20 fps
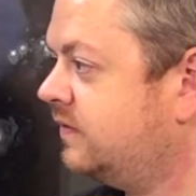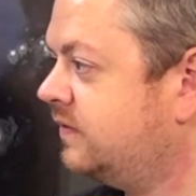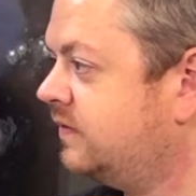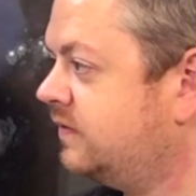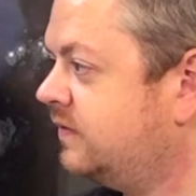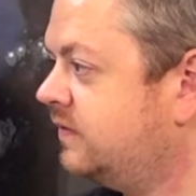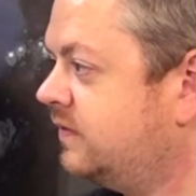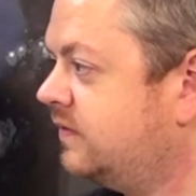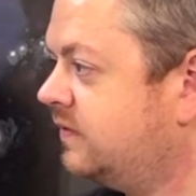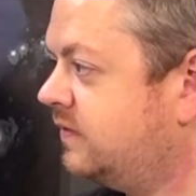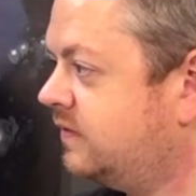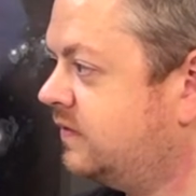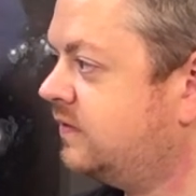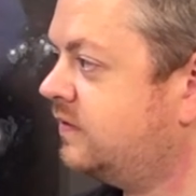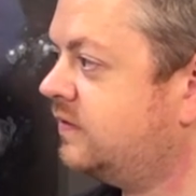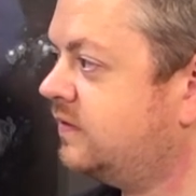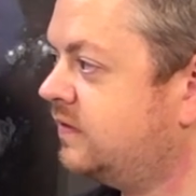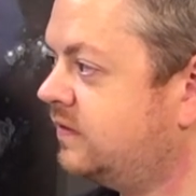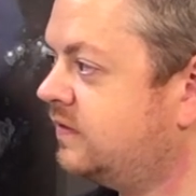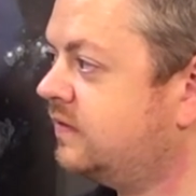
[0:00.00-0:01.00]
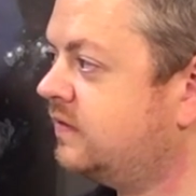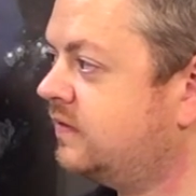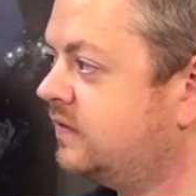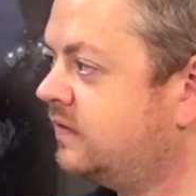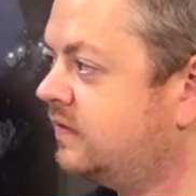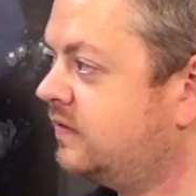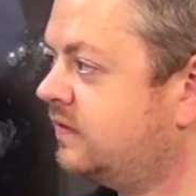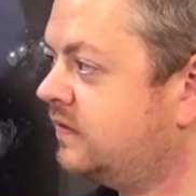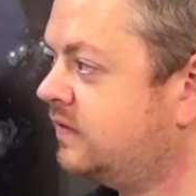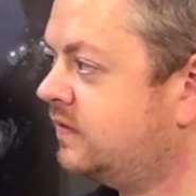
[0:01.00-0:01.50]

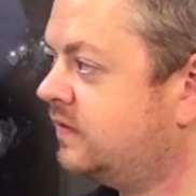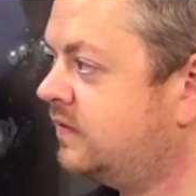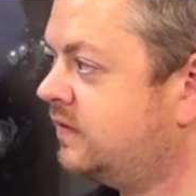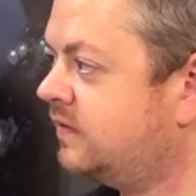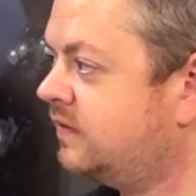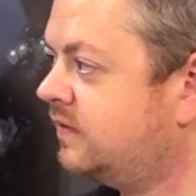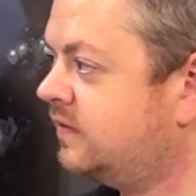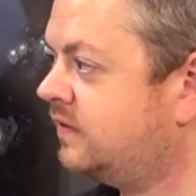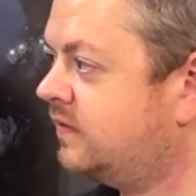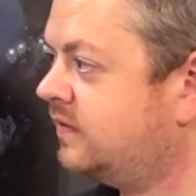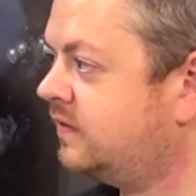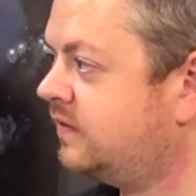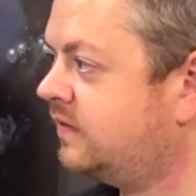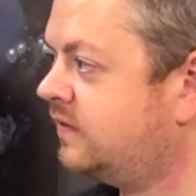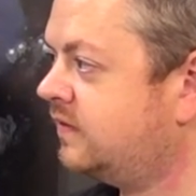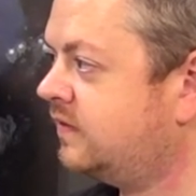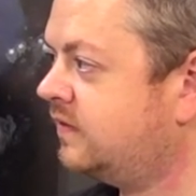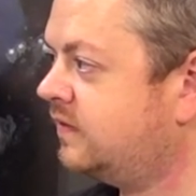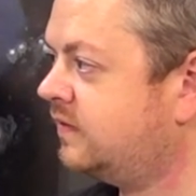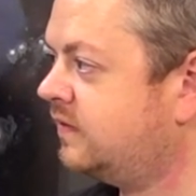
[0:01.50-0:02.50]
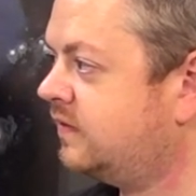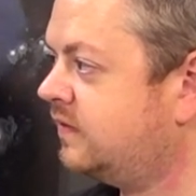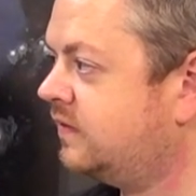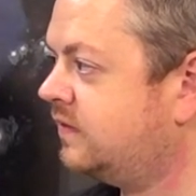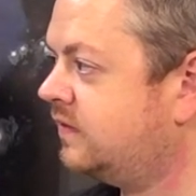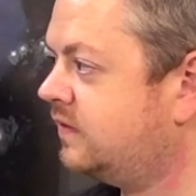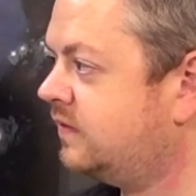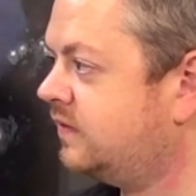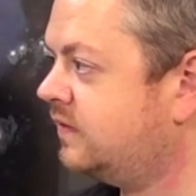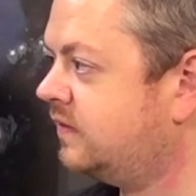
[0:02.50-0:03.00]

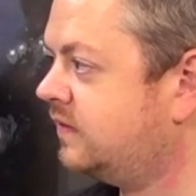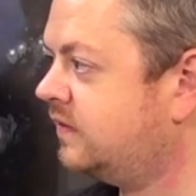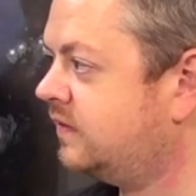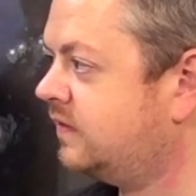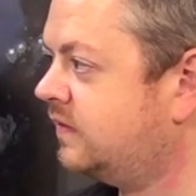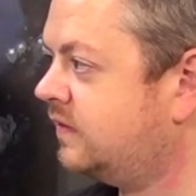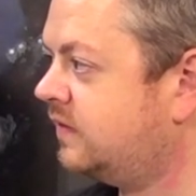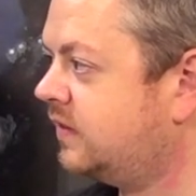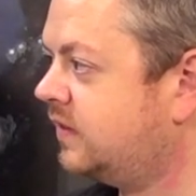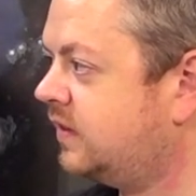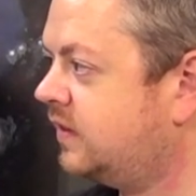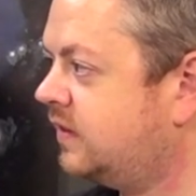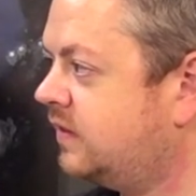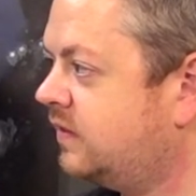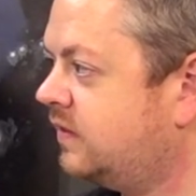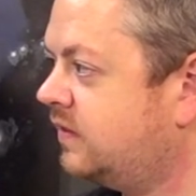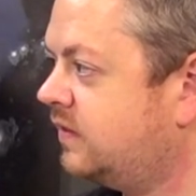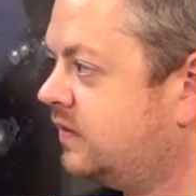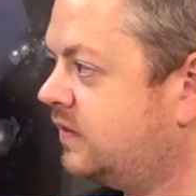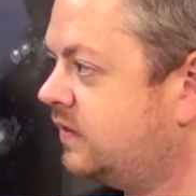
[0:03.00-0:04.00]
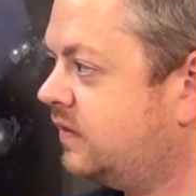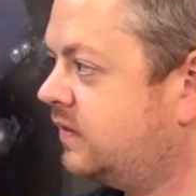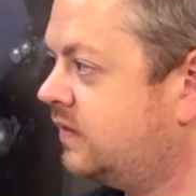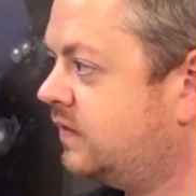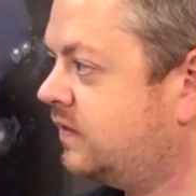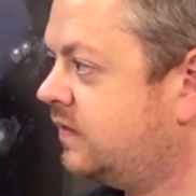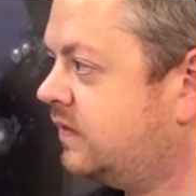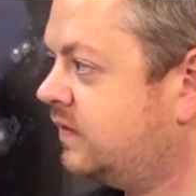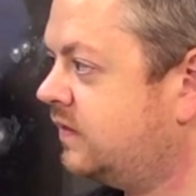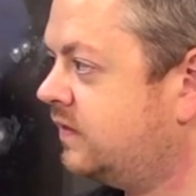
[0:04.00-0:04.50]

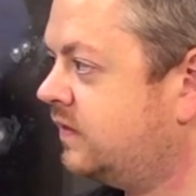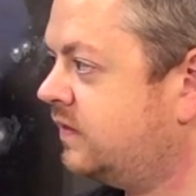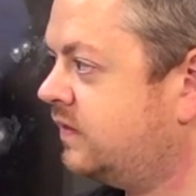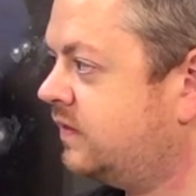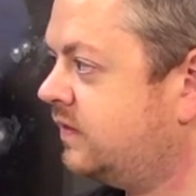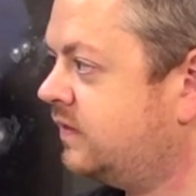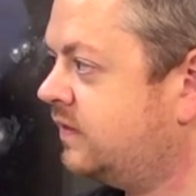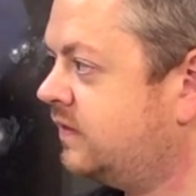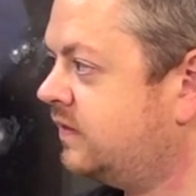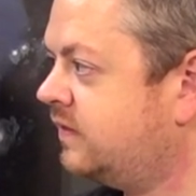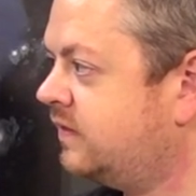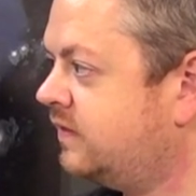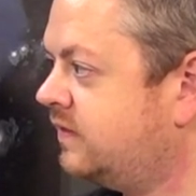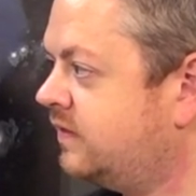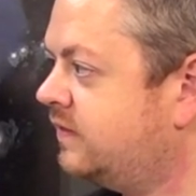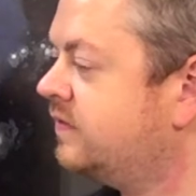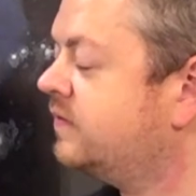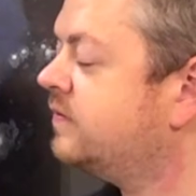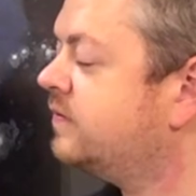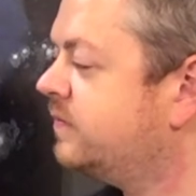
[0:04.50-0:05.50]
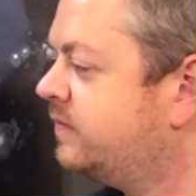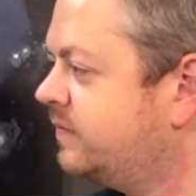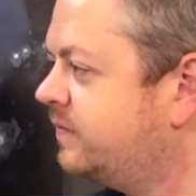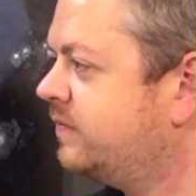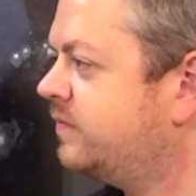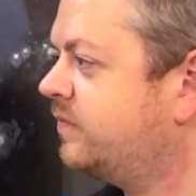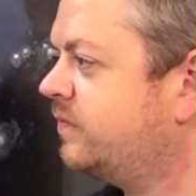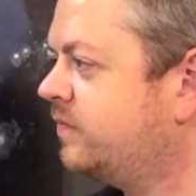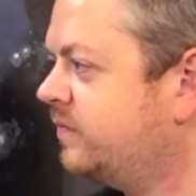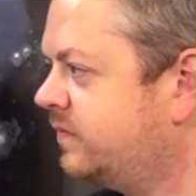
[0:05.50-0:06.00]

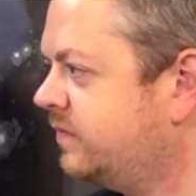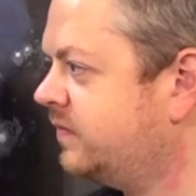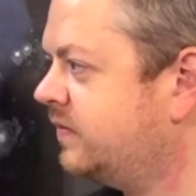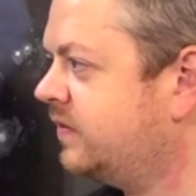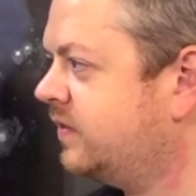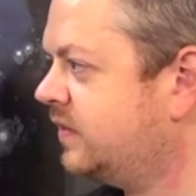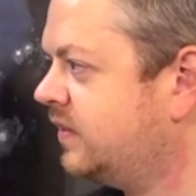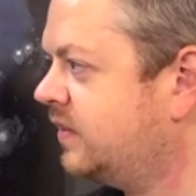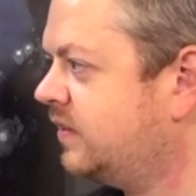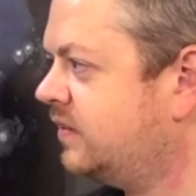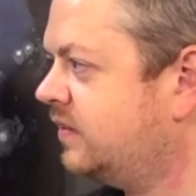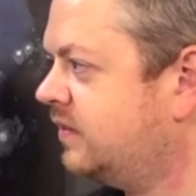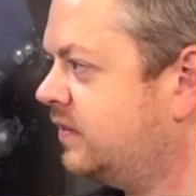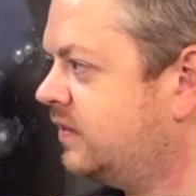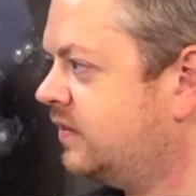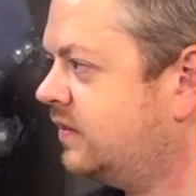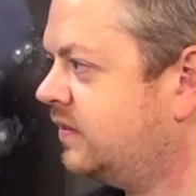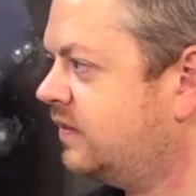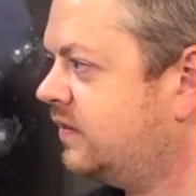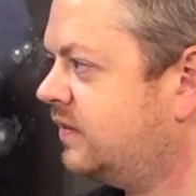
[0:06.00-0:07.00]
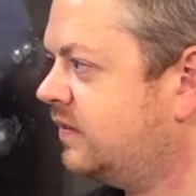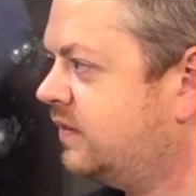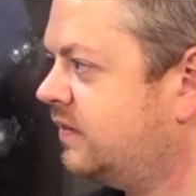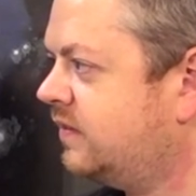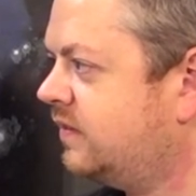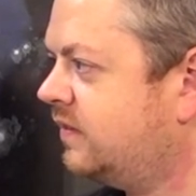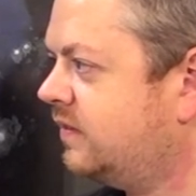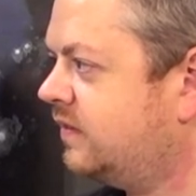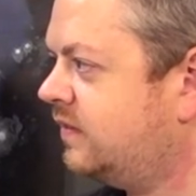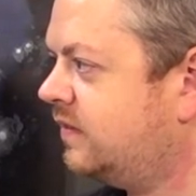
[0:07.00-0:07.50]

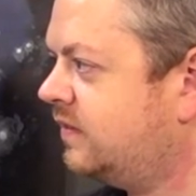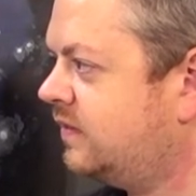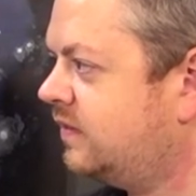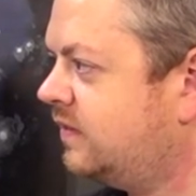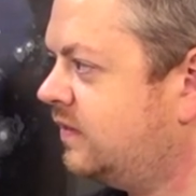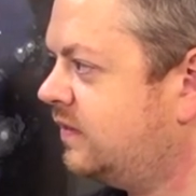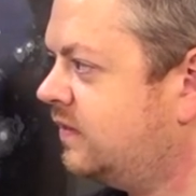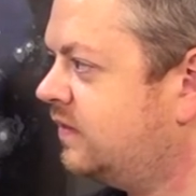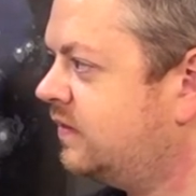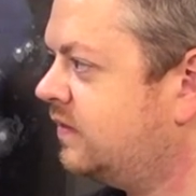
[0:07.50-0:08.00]
This person isn't speaking.